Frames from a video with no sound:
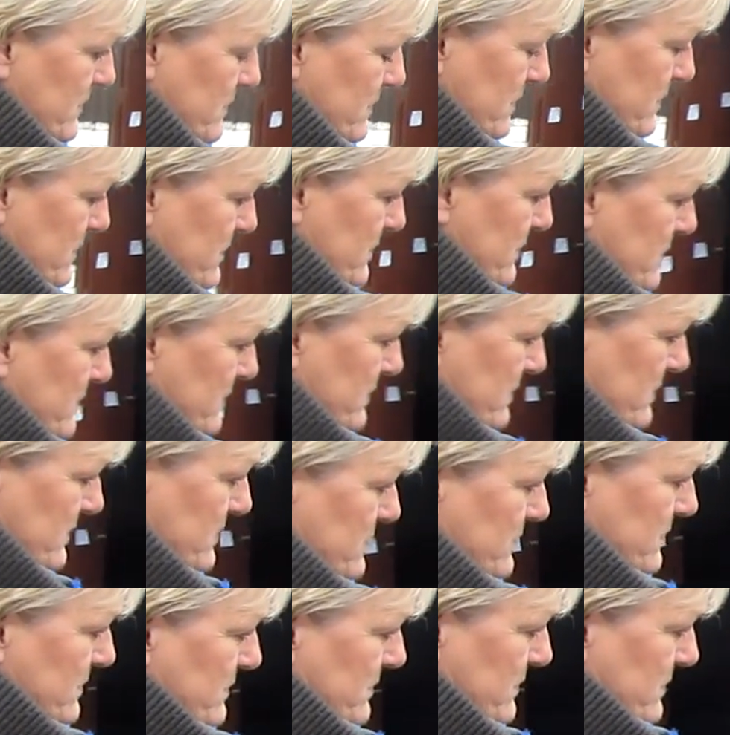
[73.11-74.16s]
wind
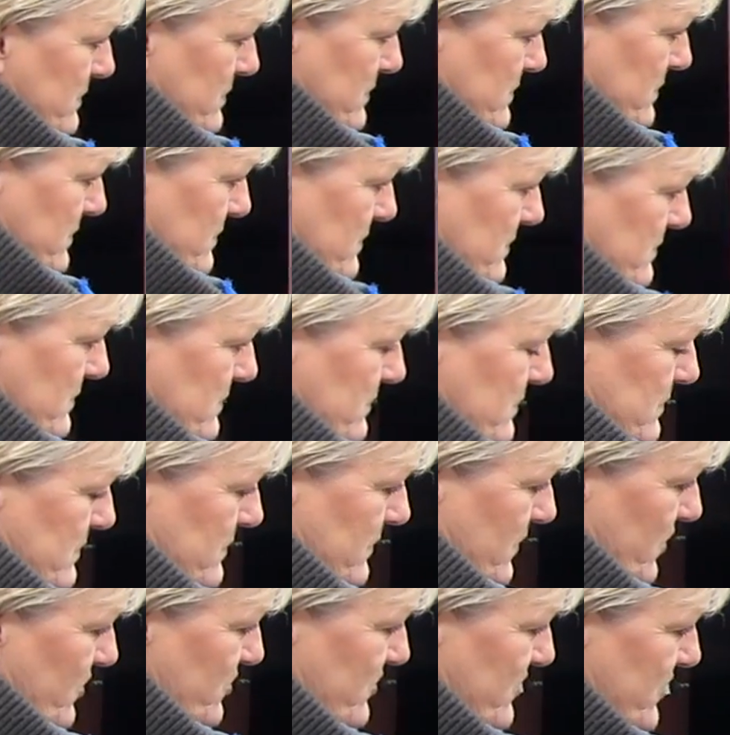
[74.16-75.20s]
surgery.
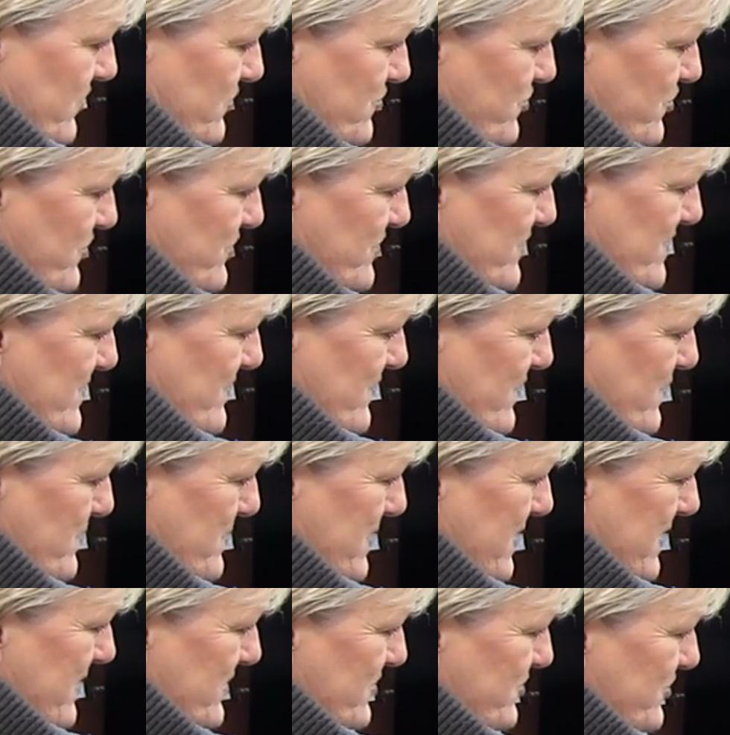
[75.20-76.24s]
I
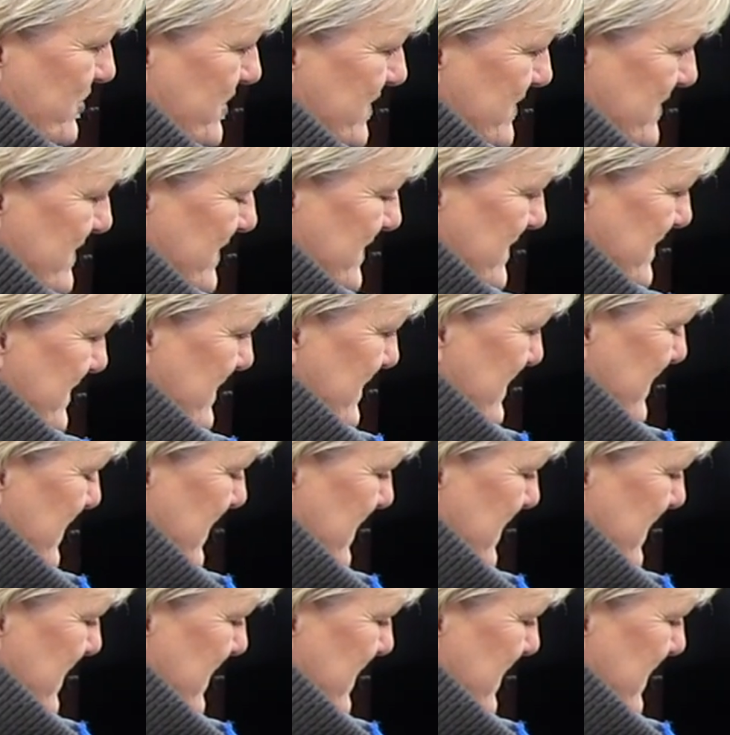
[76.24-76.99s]
then make